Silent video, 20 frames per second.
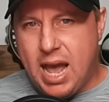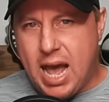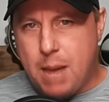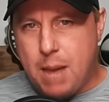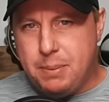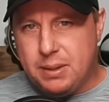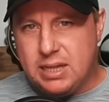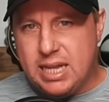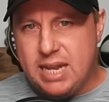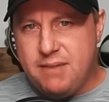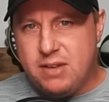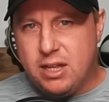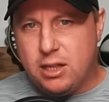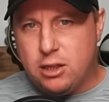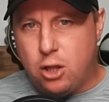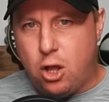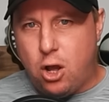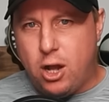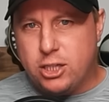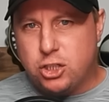I believe
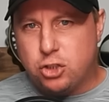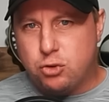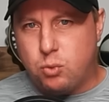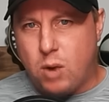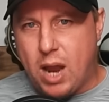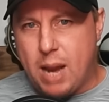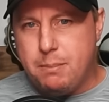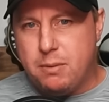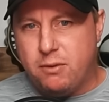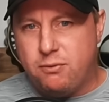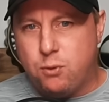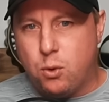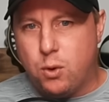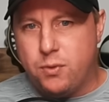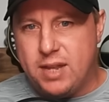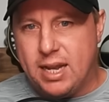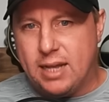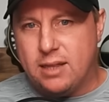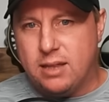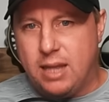it launched right before
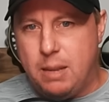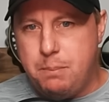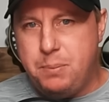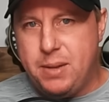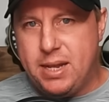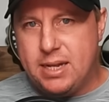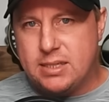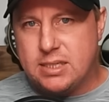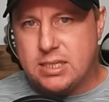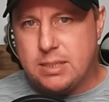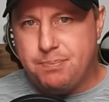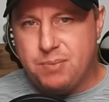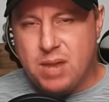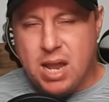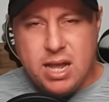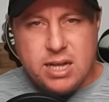the Olympics.